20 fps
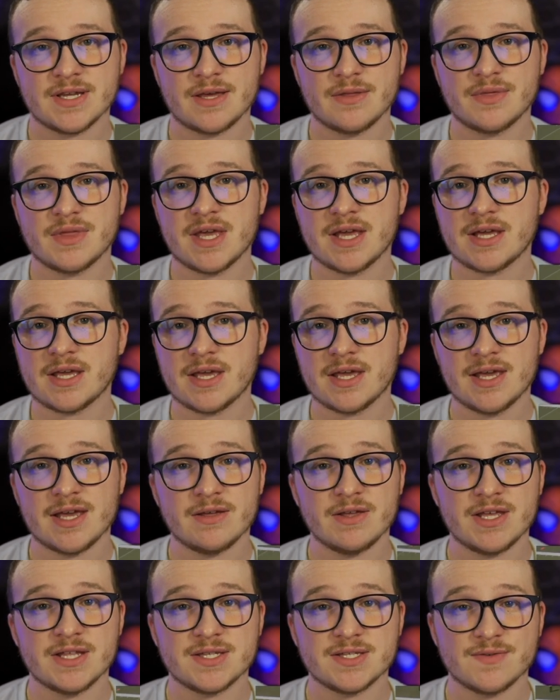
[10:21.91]
I think
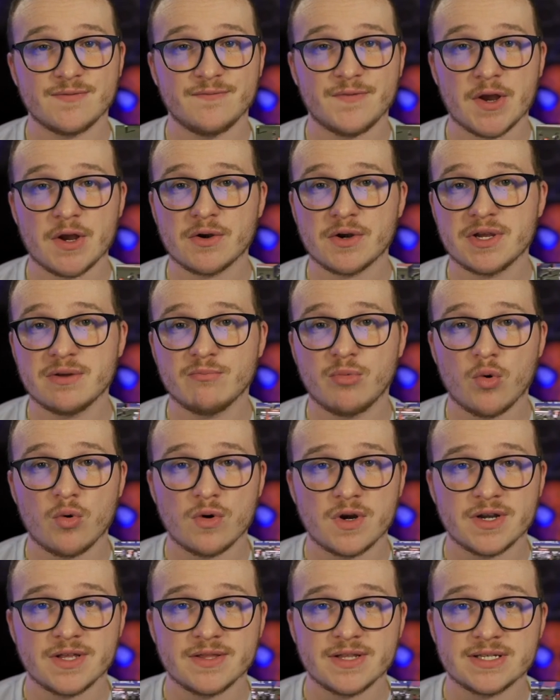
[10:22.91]
it's very
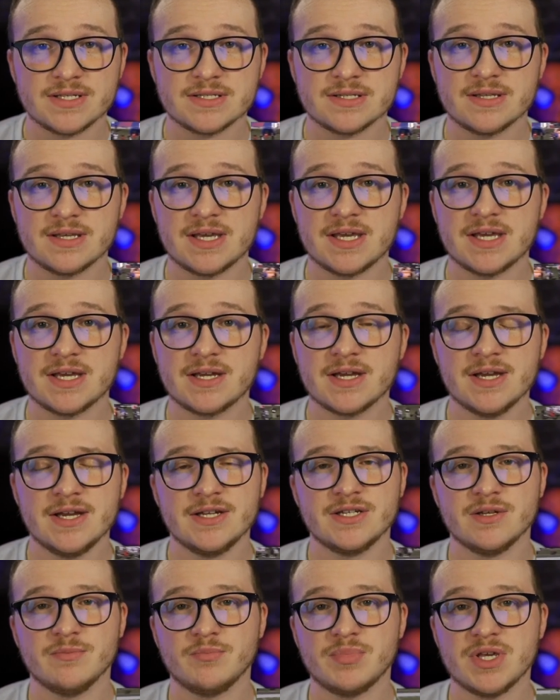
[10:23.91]
important in this league
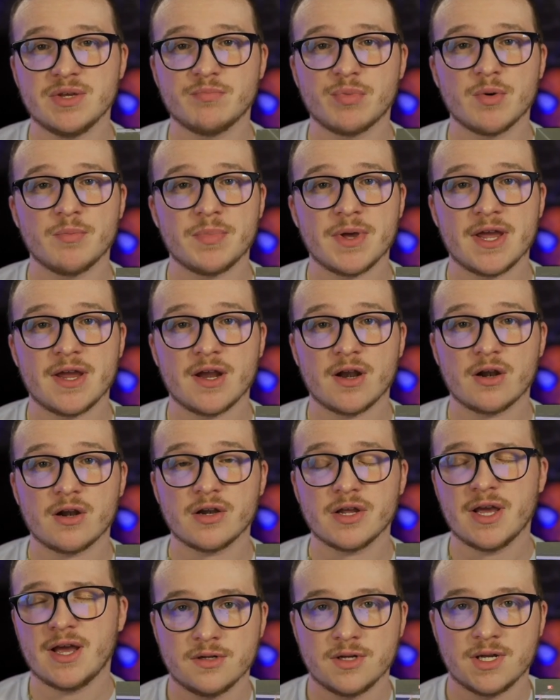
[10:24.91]
to be
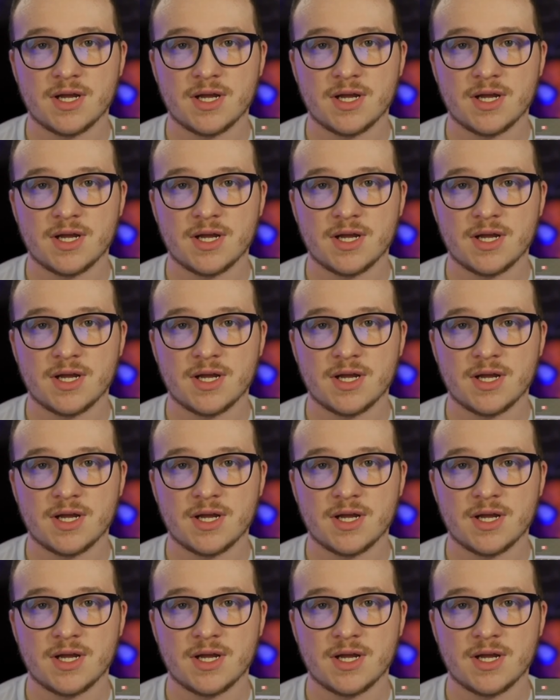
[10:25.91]
prepared.